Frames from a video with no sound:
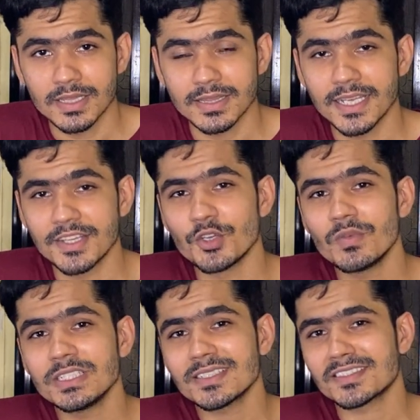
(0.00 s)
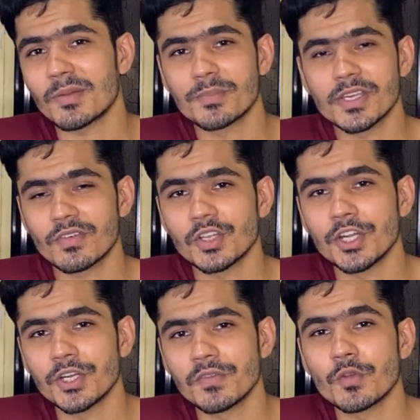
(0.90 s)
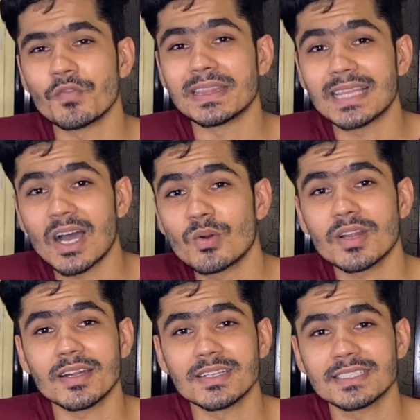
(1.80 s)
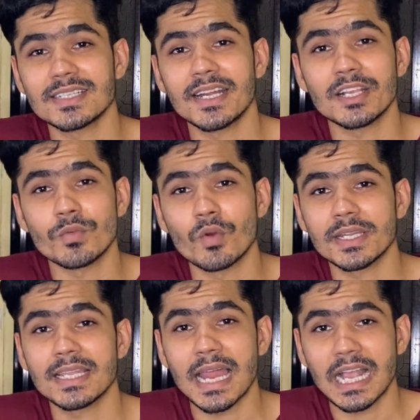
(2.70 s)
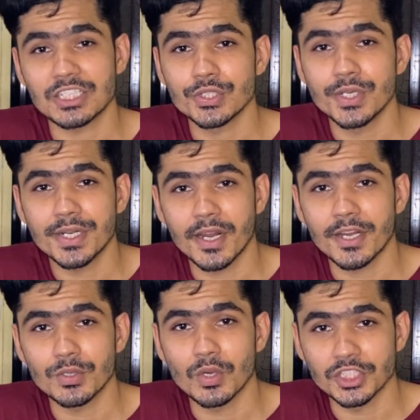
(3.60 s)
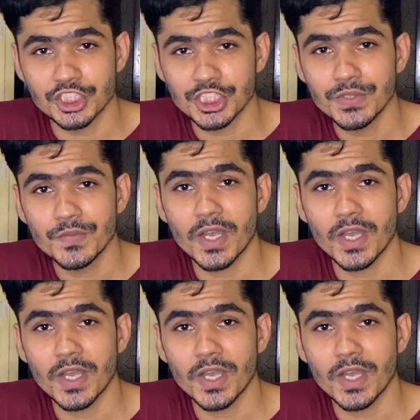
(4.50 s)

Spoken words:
then you will just appear for the interview without understanding what they're actually trying to achieve.